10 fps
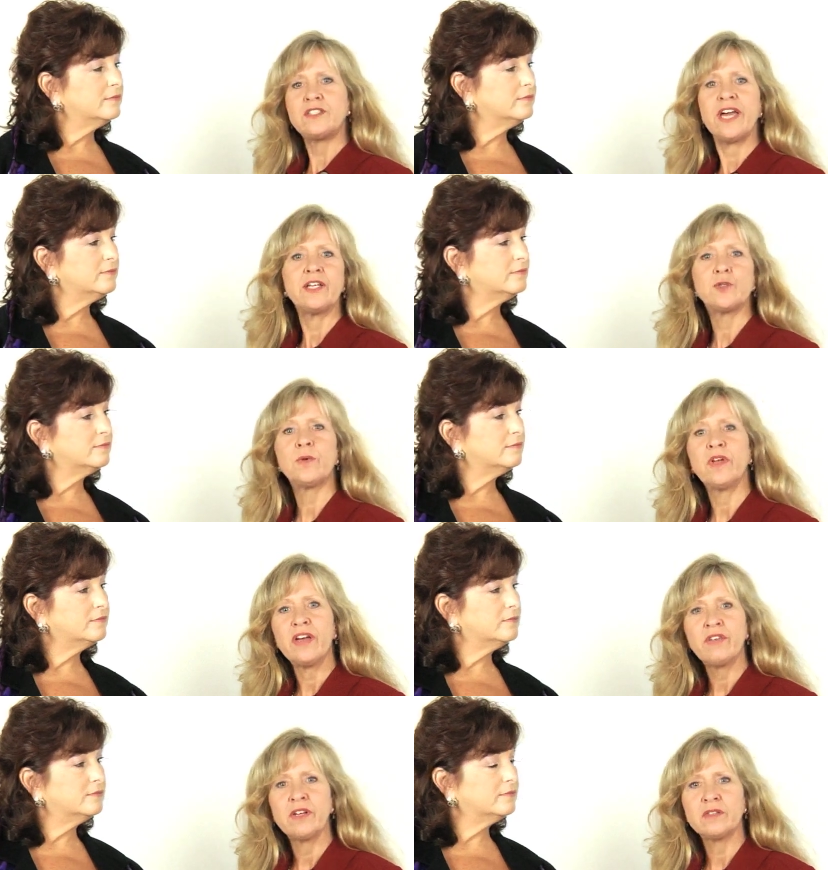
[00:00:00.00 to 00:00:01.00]
Speaker 1: tangible
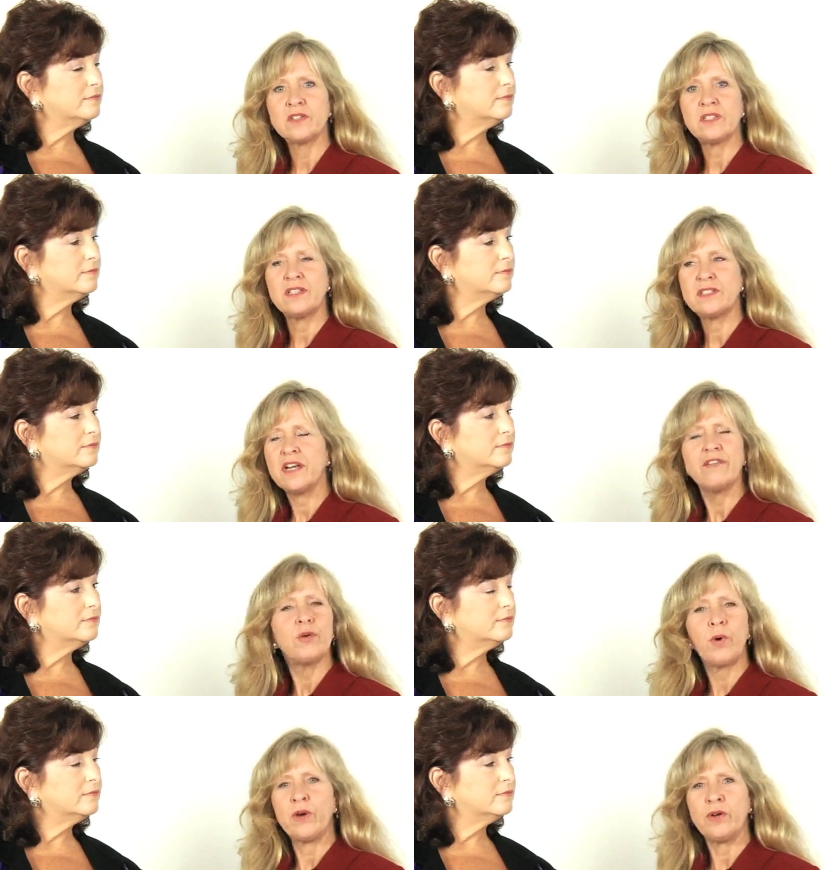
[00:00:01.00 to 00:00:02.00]
evidence, it's
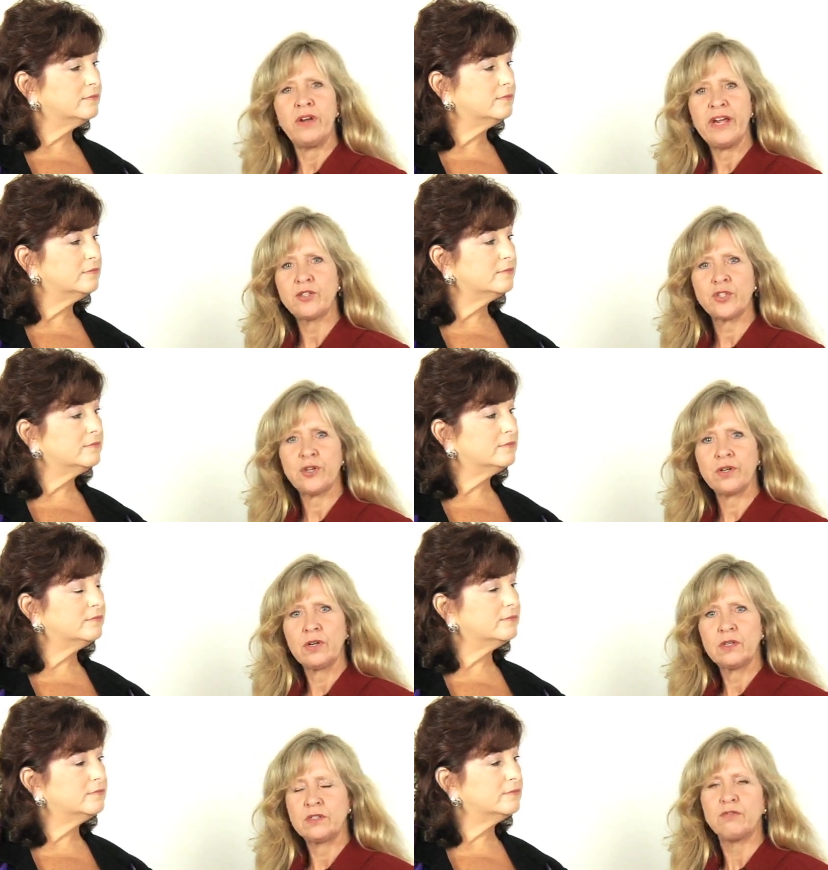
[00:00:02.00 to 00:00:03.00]
everywhere in nature
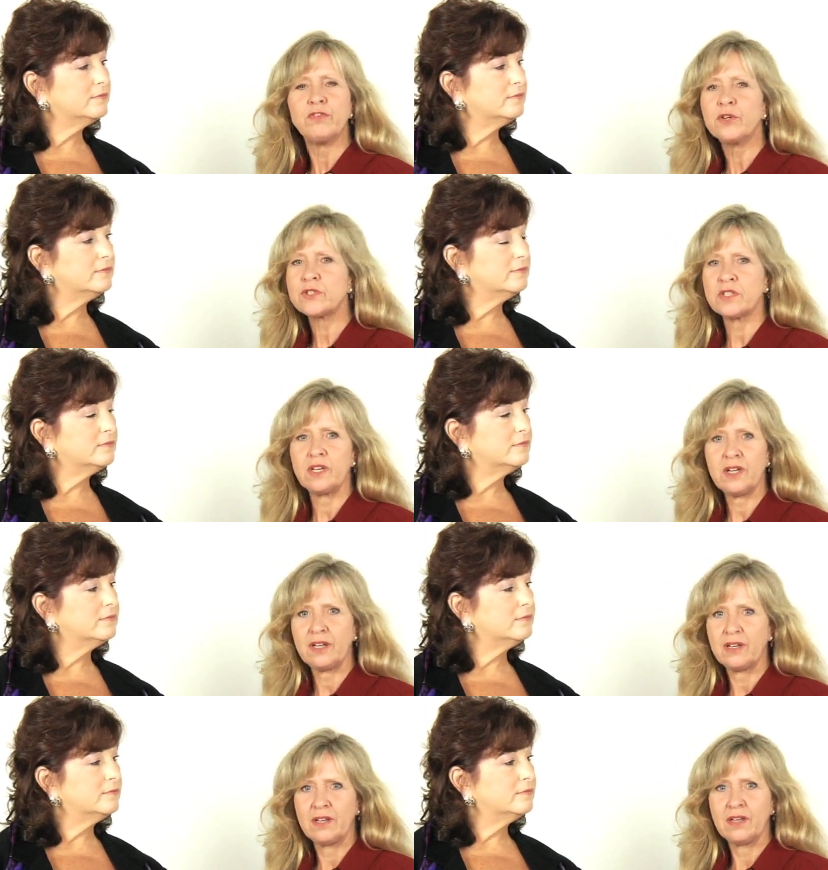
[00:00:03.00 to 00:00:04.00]

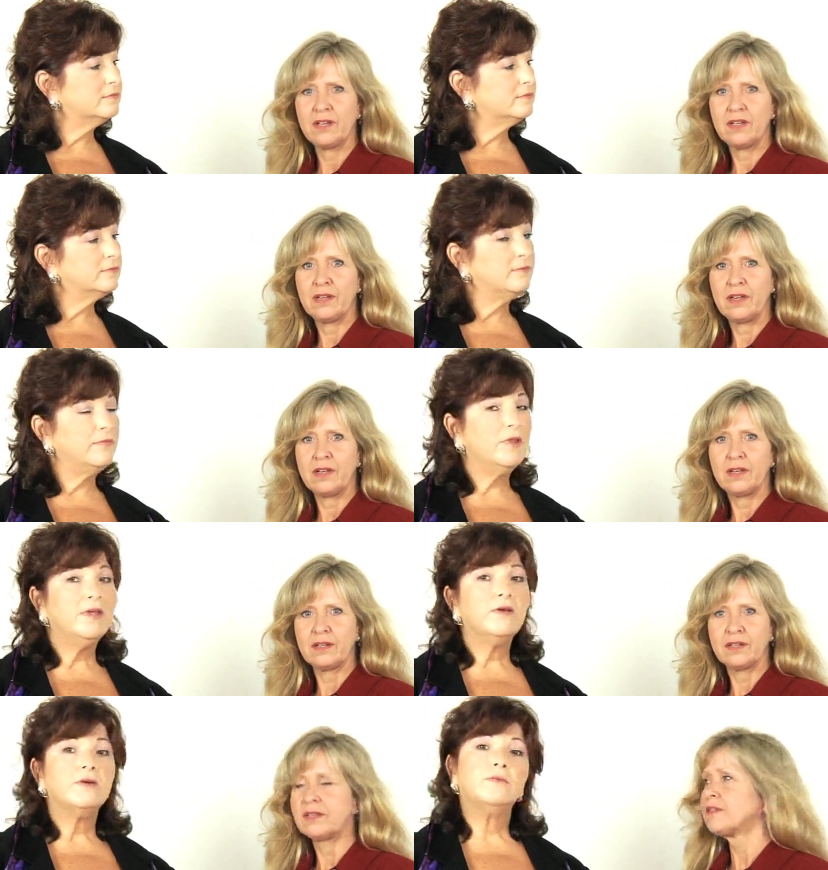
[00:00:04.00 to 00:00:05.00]
diversity.
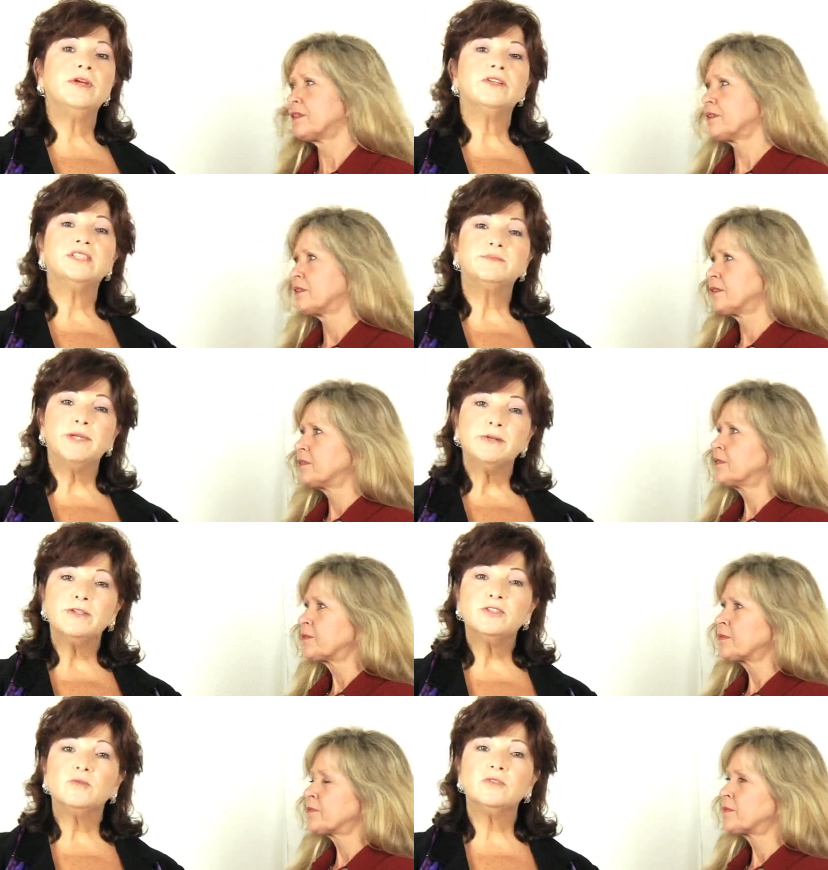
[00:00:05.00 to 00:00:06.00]
Speaker 2: We are
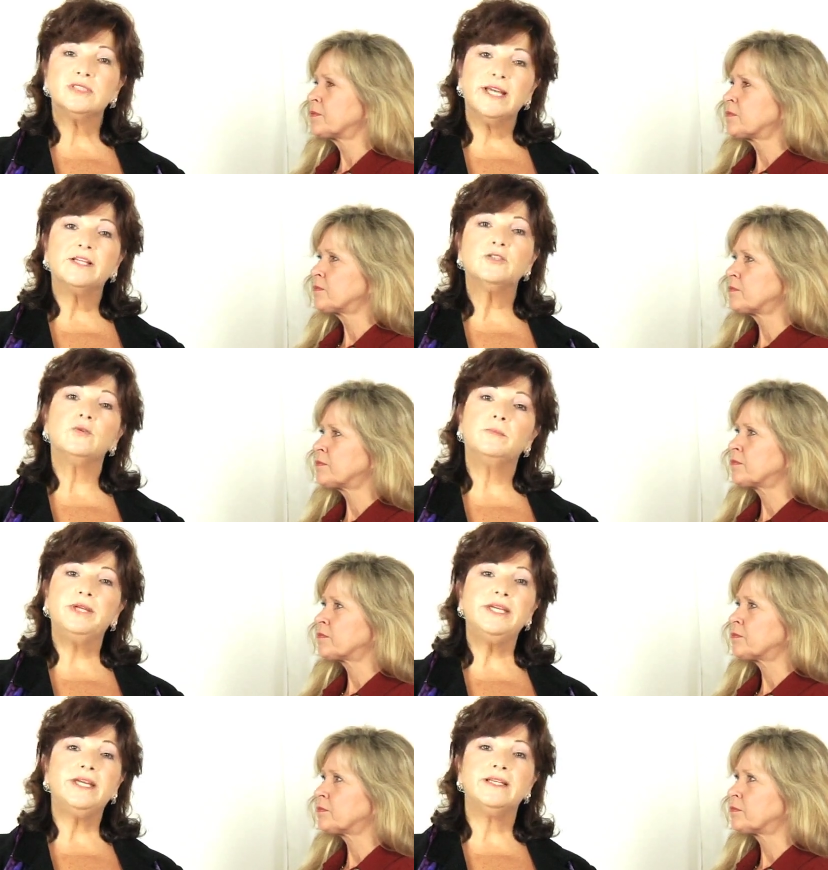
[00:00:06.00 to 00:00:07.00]
spiritual, sexual
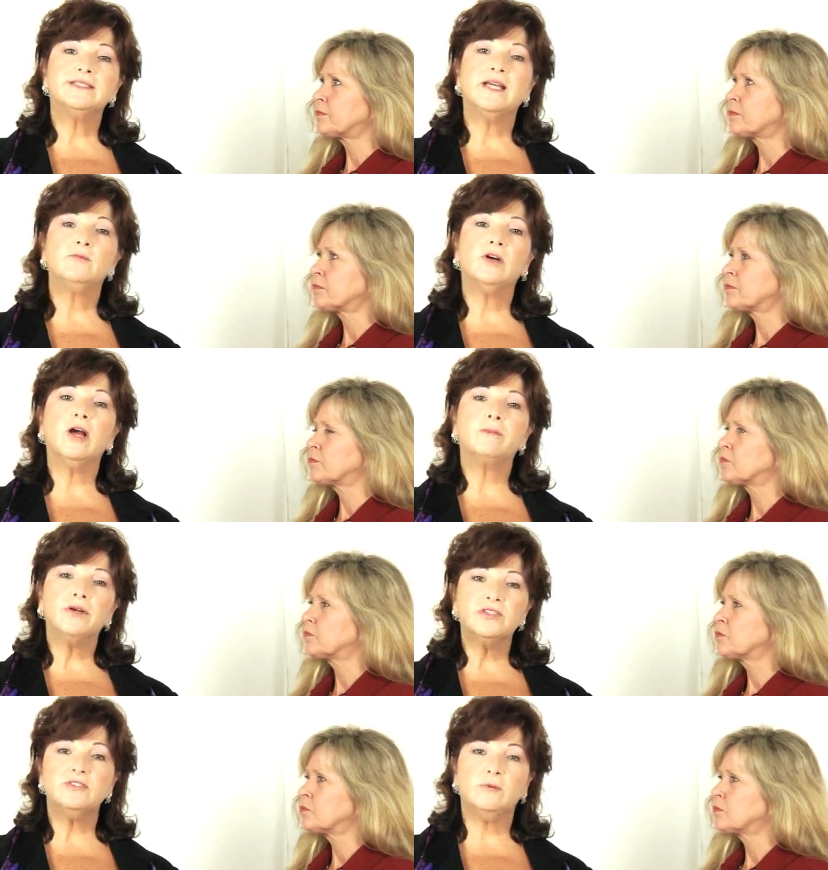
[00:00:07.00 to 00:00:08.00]
beings, and where our
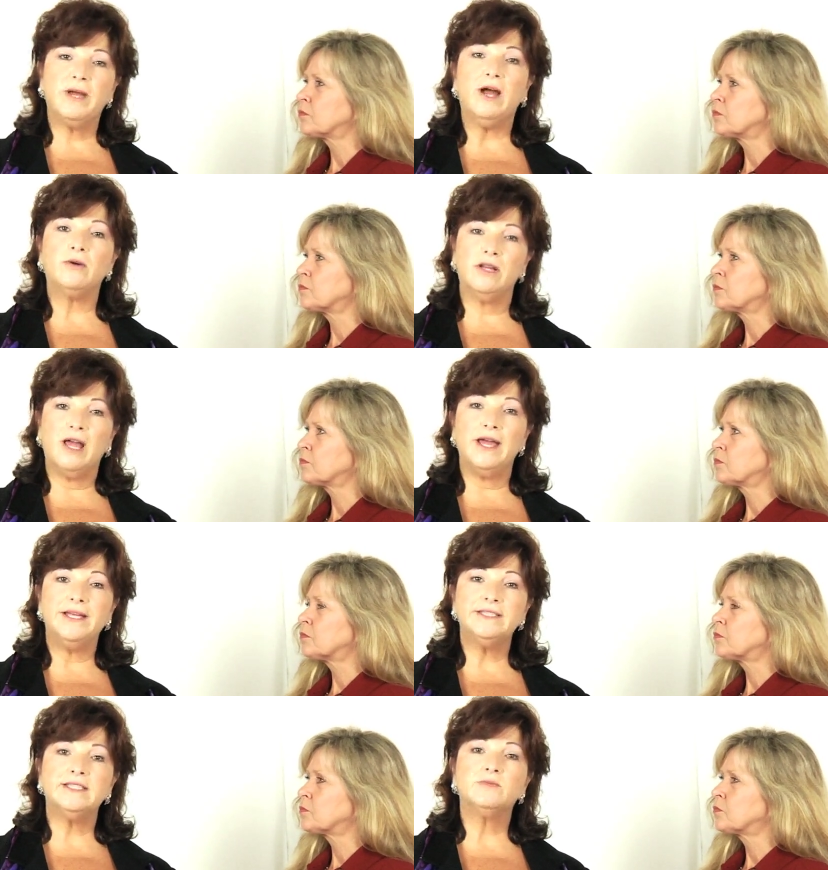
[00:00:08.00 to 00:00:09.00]
personal power
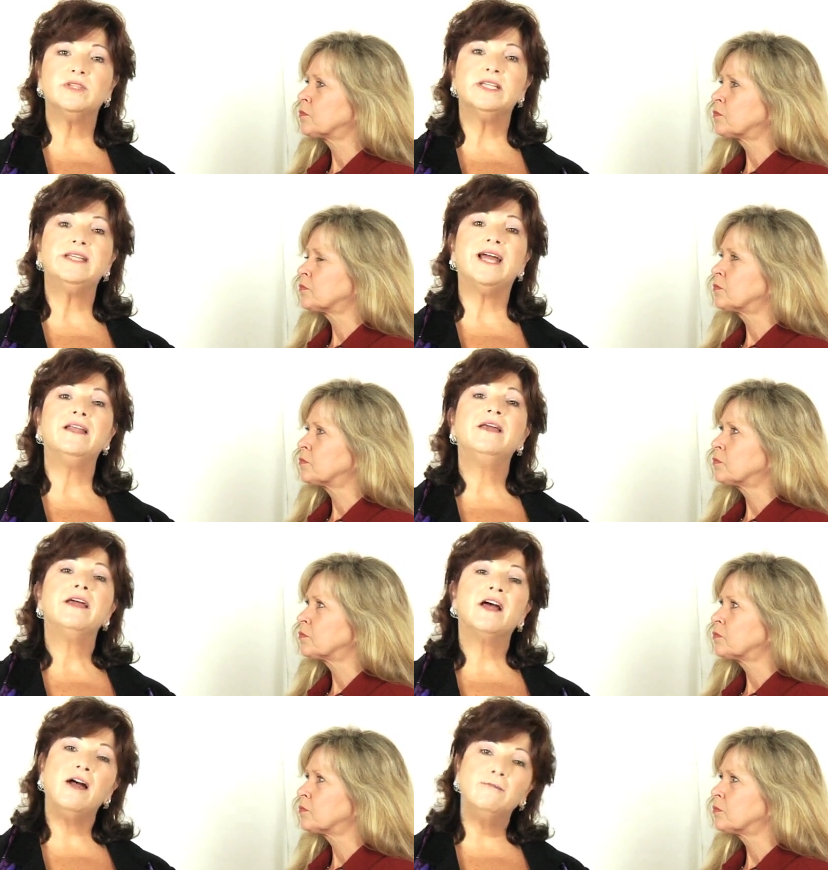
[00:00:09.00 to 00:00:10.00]
lies is within that
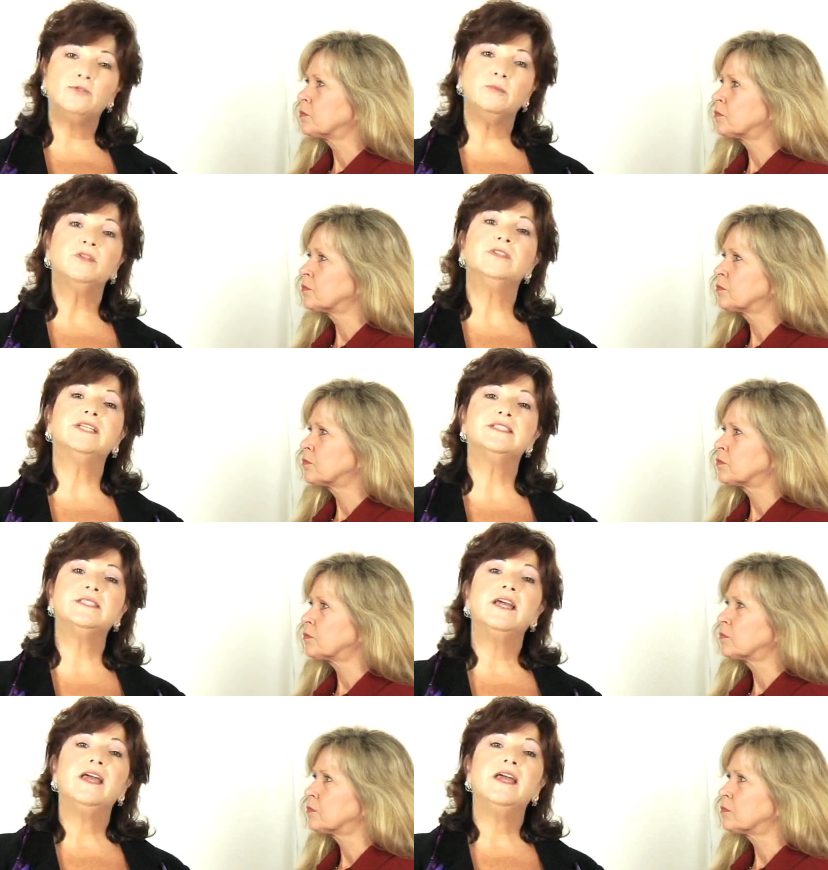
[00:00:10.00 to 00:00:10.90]
comfortableness